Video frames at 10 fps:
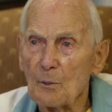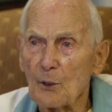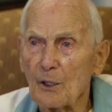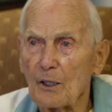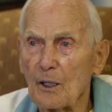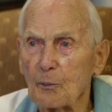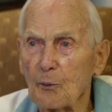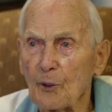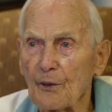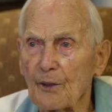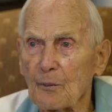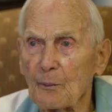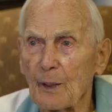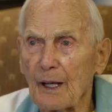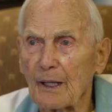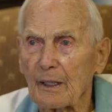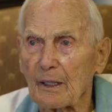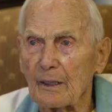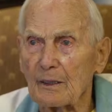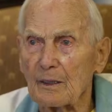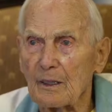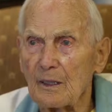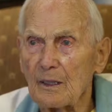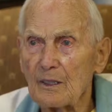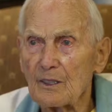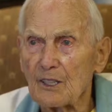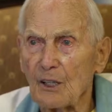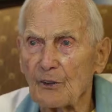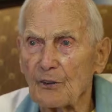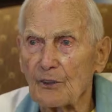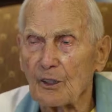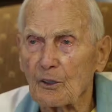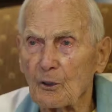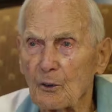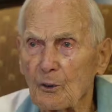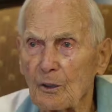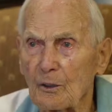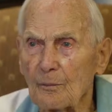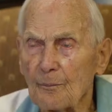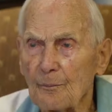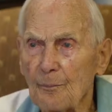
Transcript: putting up with them back in South Dakota.